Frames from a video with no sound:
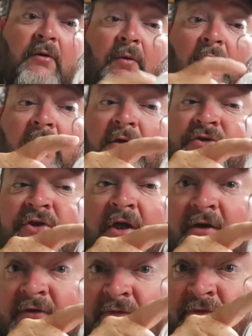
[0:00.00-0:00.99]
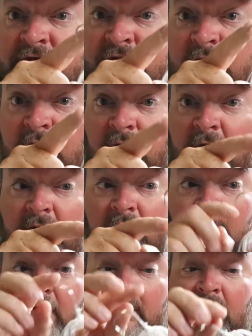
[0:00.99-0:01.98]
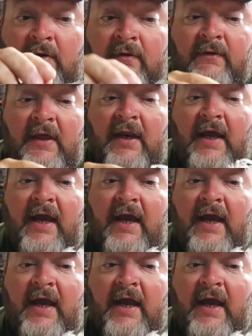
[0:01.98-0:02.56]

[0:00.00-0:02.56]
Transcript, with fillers: Well, a jig is a fishing hook that